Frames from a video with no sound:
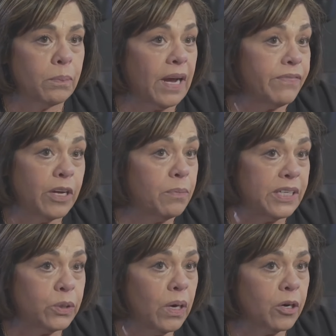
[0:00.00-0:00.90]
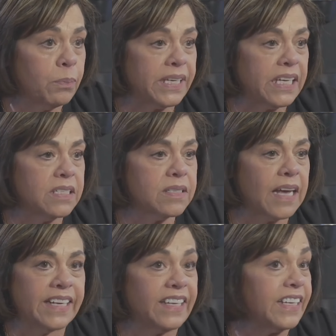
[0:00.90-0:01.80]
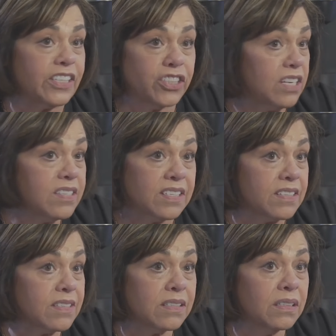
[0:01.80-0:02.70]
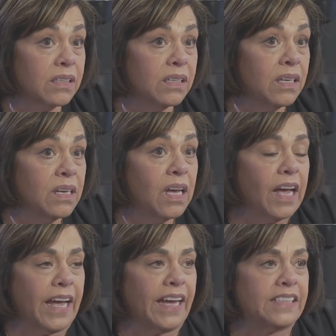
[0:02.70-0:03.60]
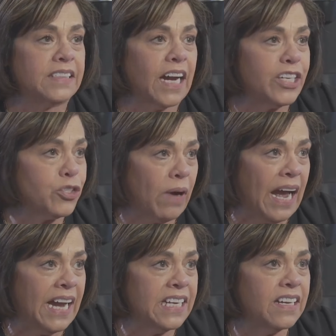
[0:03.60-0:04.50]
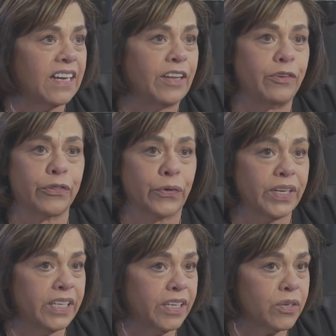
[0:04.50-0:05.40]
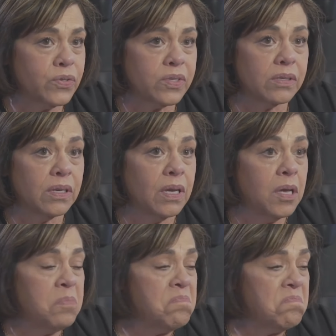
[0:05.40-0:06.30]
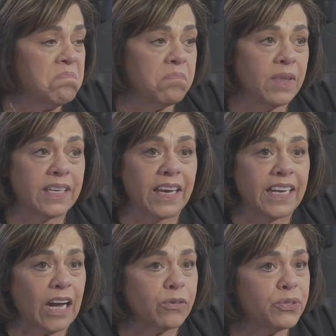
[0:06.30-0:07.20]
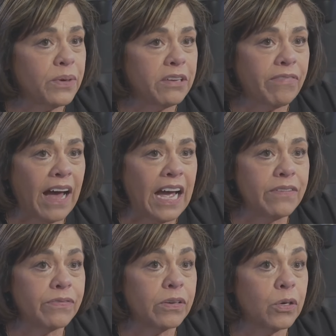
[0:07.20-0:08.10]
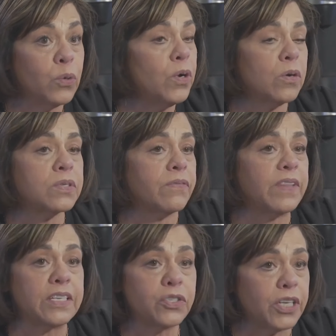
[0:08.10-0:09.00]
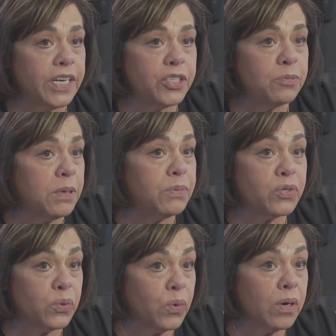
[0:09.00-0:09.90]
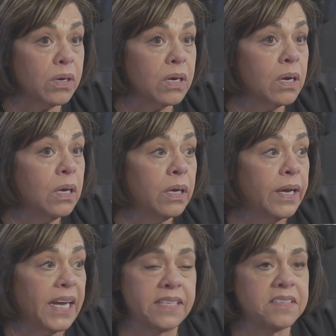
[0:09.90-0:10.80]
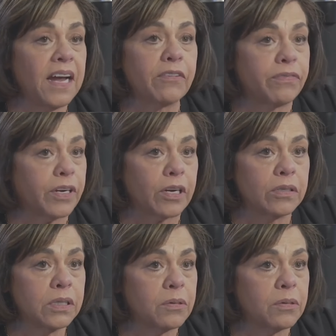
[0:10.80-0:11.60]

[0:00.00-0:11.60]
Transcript: I failed my daughter because I didn't get justice. And I tried, and 30 years getting out in 25. Who knows if things change, maybe sooner. It's not fair.